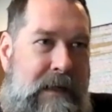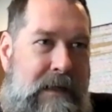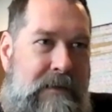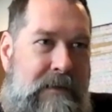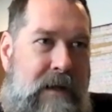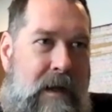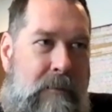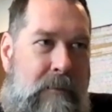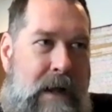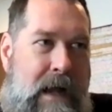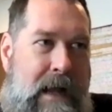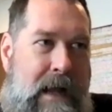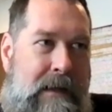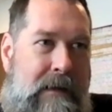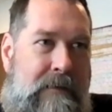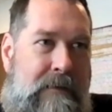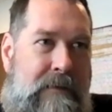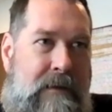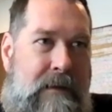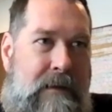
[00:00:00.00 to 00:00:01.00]
he saw
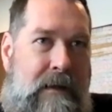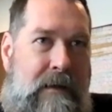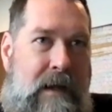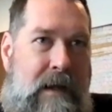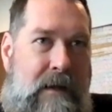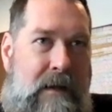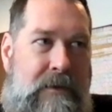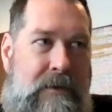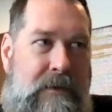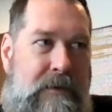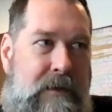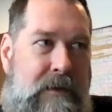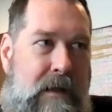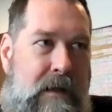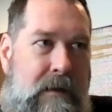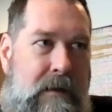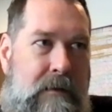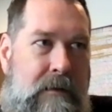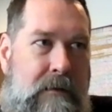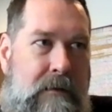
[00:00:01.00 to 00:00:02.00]
bodies, and then he actually
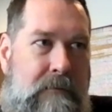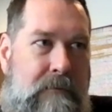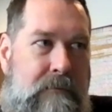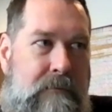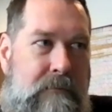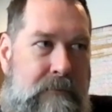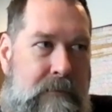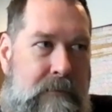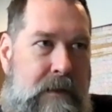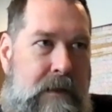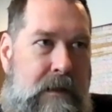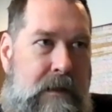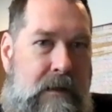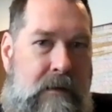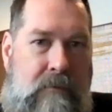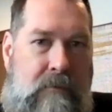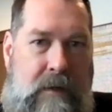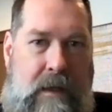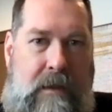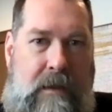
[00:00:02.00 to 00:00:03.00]
saw
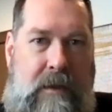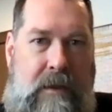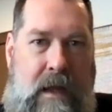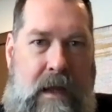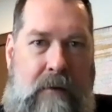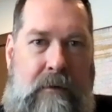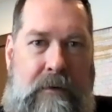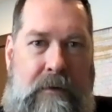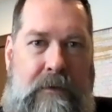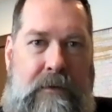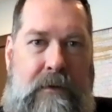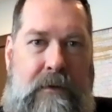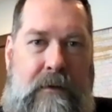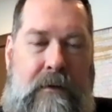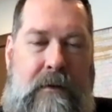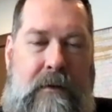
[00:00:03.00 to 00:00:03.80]
what he thought was.